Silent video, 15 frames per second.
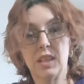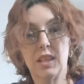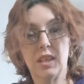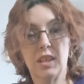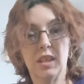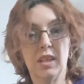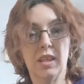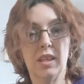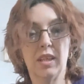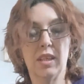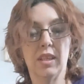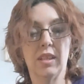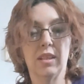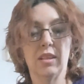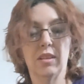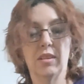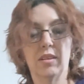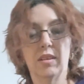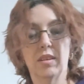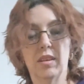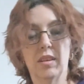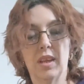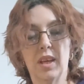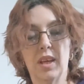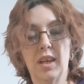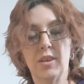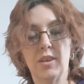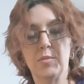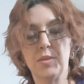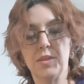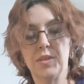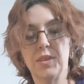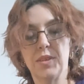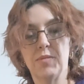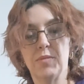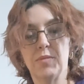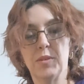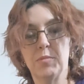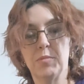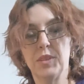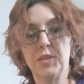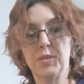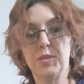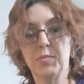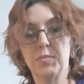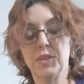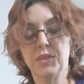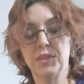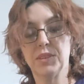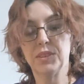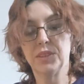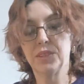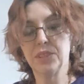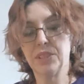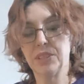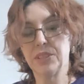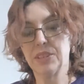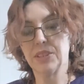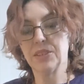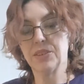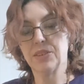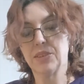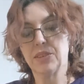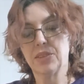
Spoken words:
And I always give them nice presents like this.